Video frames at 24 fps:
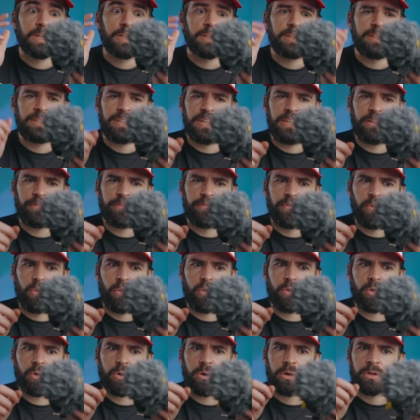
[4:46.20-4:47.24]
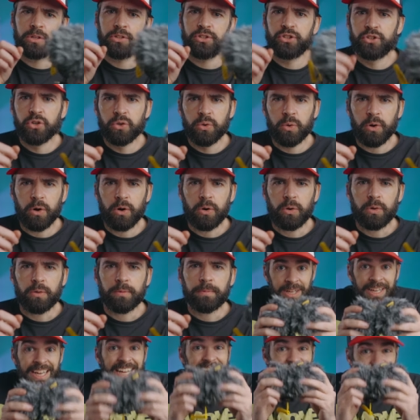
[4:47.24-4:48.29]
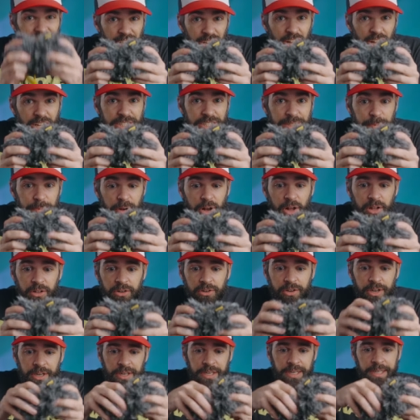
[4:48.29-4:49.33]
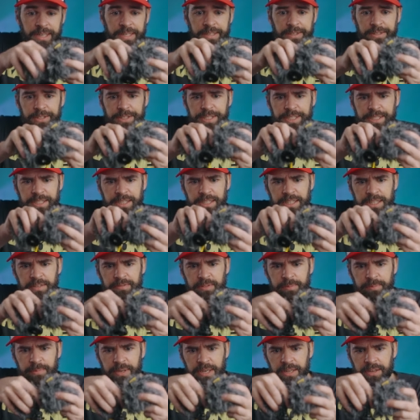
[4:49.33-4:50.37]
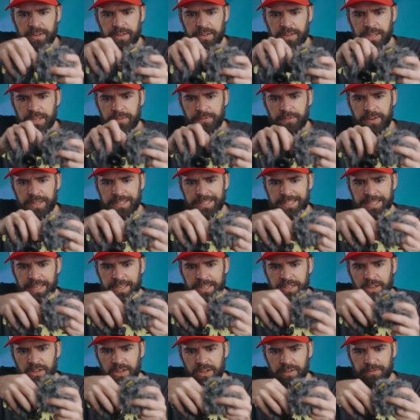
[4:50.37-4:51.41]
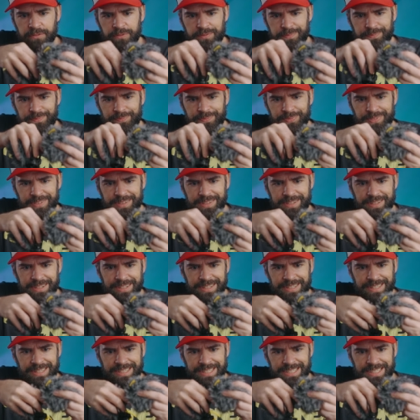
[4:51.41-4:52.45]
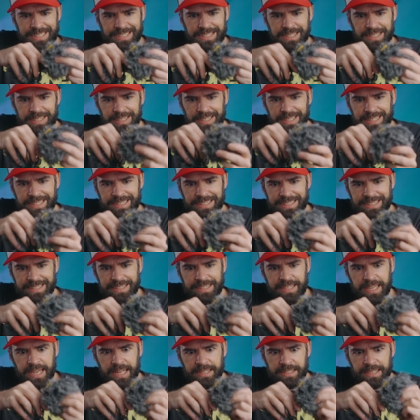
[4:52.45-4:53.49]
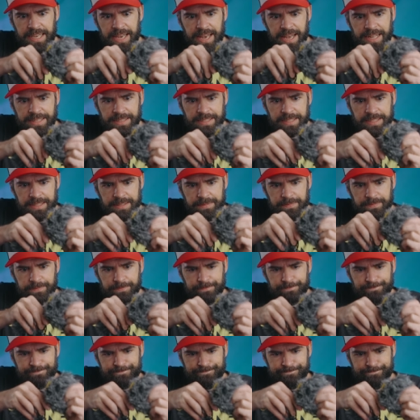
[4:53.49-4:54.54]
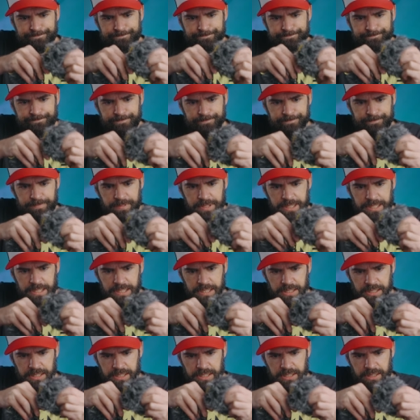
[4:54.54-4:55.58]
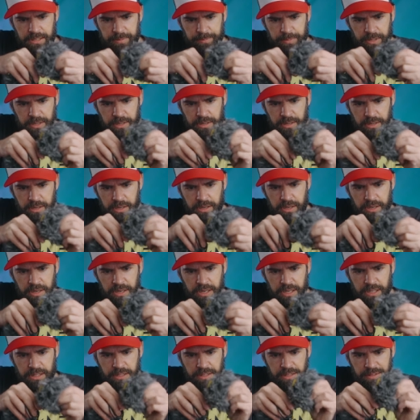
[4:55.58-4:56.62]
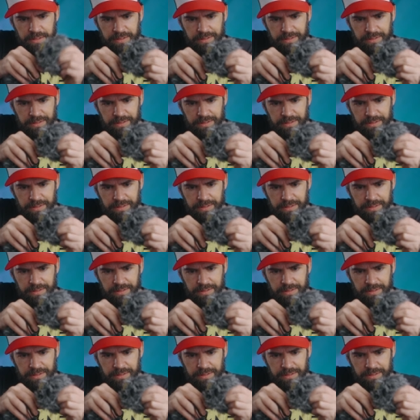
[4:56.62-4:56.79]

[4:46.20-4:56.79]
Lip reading: D4 Duo. It's a lot smaller. You can see it even better if I take off these little dead cats. Come on.